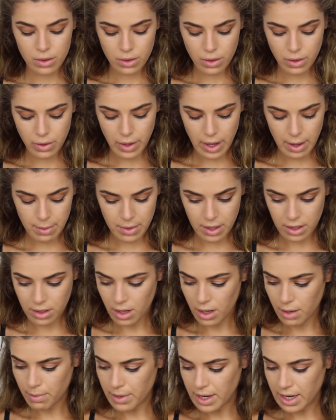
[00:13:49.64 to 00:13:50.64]
So I'm not
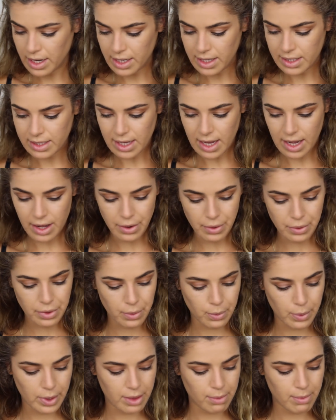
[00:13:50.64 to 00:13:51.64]
gonna blend this out
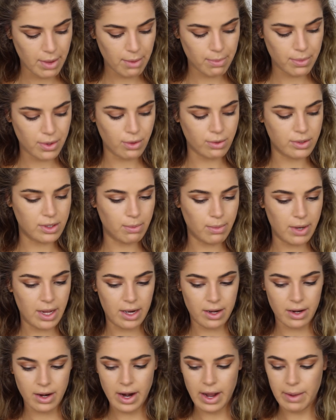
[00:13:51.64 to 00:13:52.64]
with my beauty
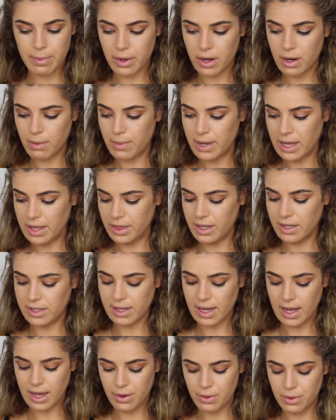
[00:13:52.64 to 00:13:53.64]
blender. I'm gonna blend
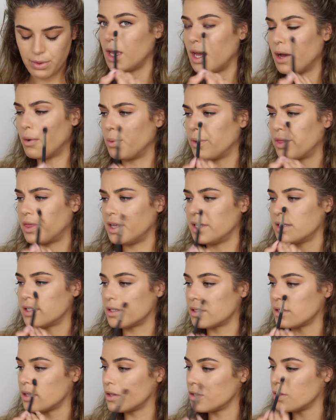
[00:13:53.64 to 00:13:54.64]
this out with
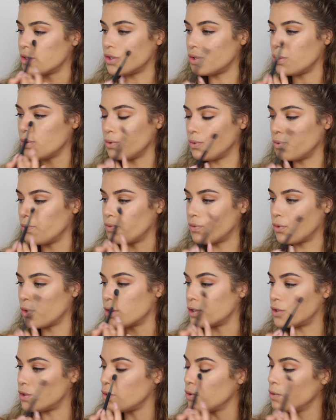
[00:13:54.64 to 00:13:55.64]
this
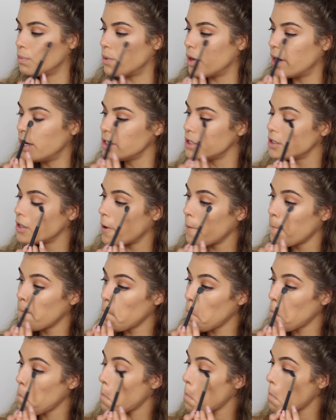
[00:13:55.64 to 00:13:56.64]
242 brush
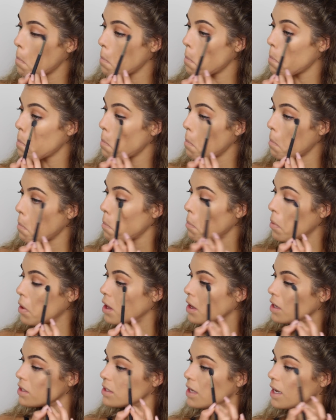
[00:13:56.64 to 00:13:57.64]

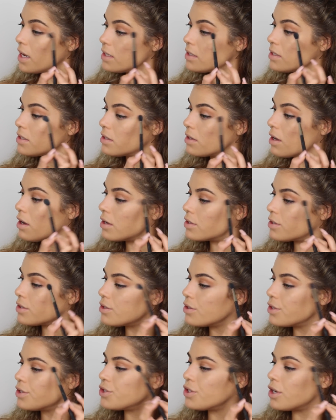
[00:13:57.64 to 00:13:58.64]
because I saw
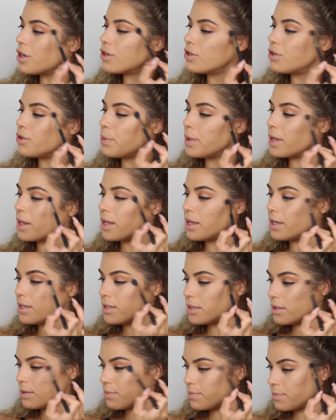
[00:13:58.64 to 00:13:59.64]
Sir John doing
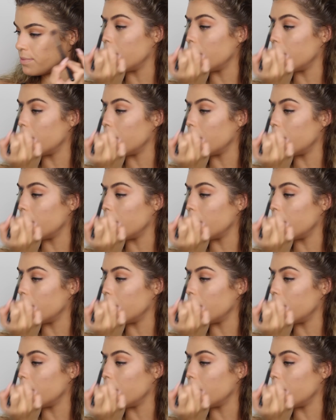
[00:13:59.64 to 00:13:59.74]
this.